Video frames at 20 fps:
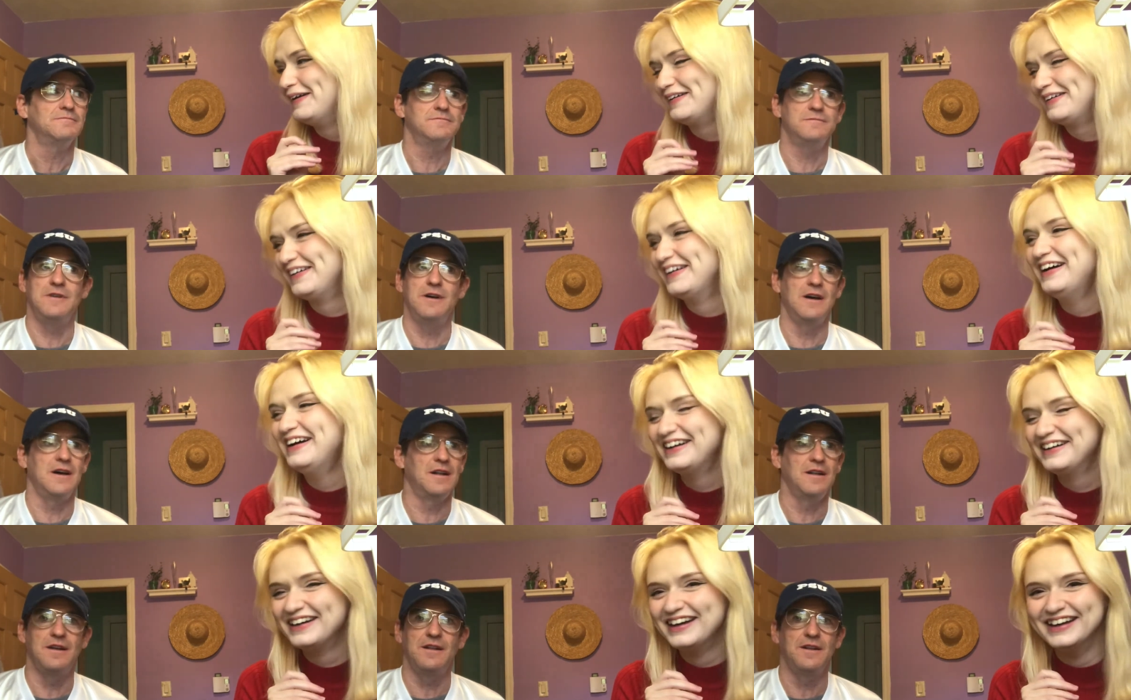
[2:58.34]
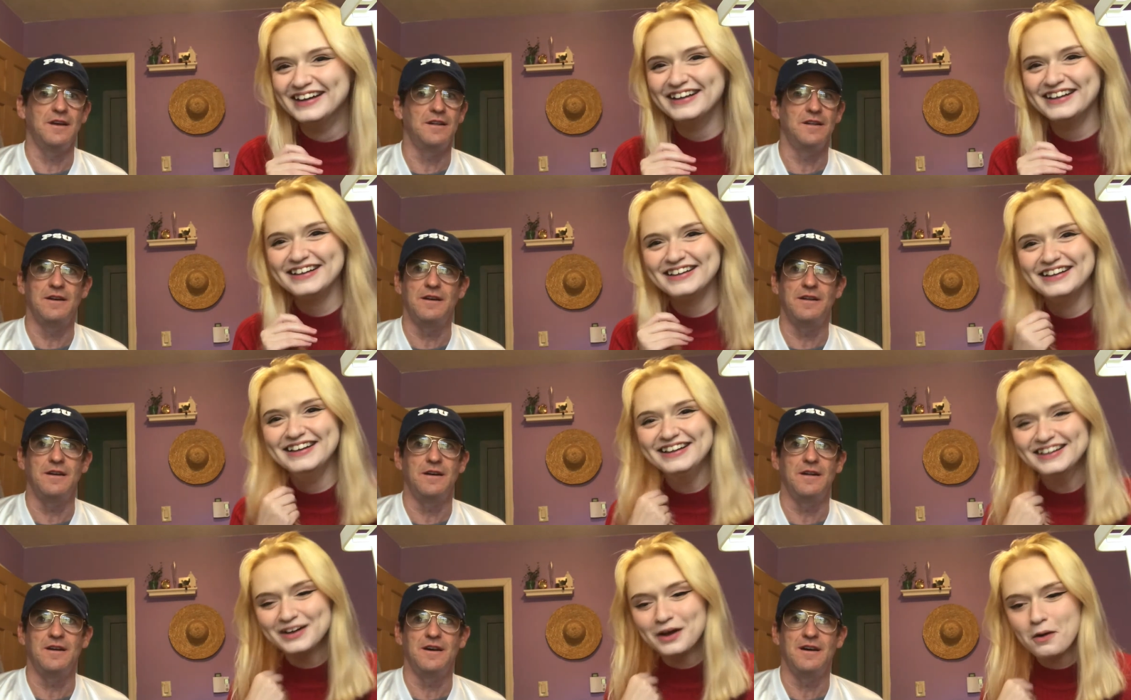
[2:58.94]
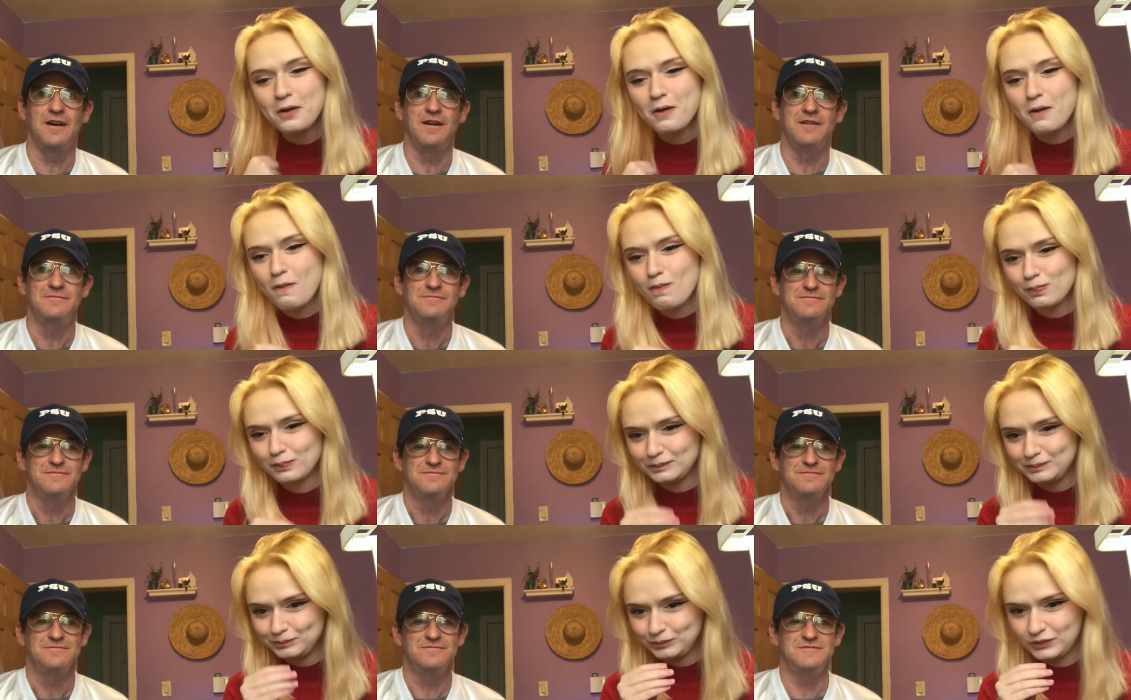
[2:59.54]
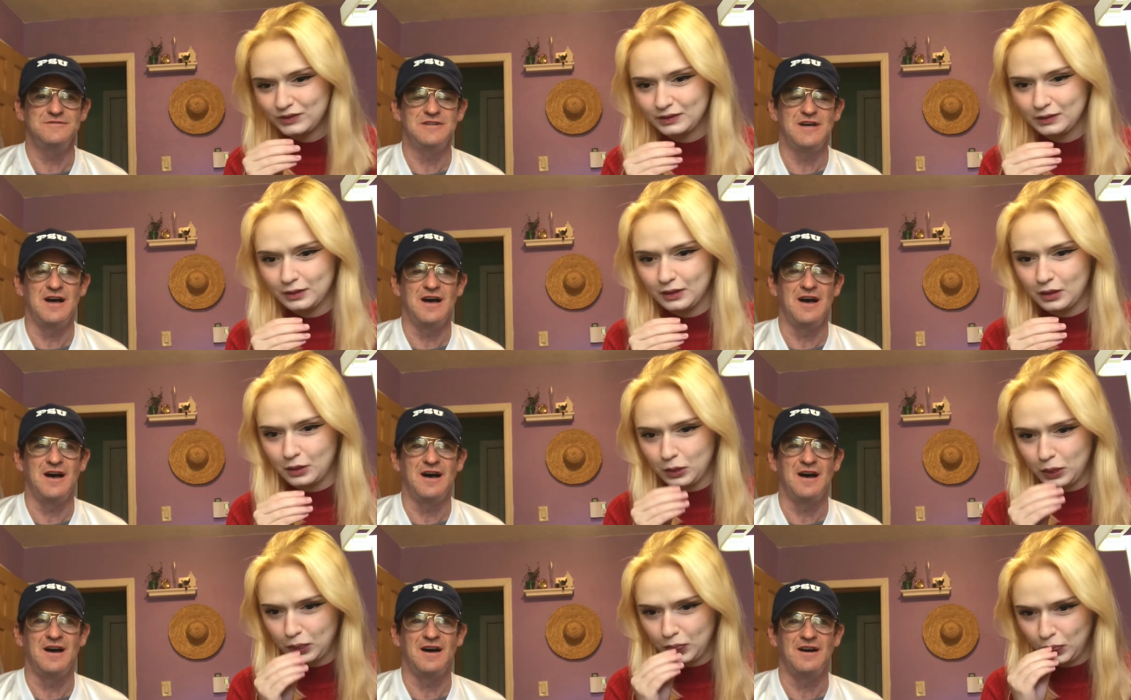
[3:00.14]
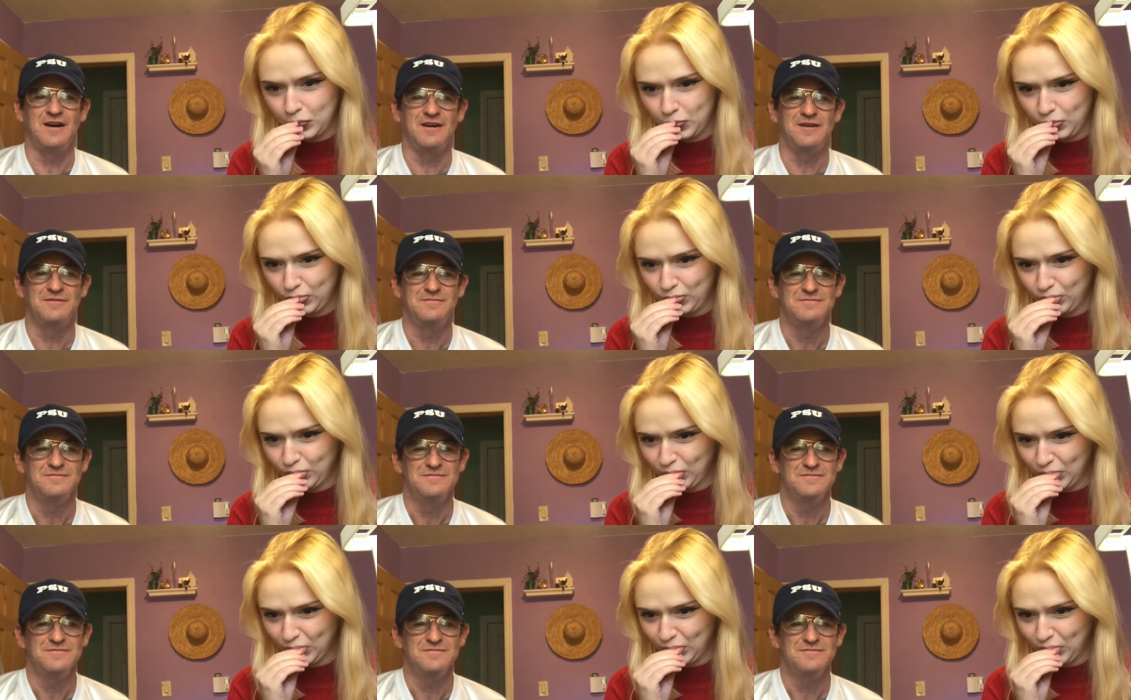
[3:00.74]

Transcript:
Speaker 1: no, no, no, no, no, no, no,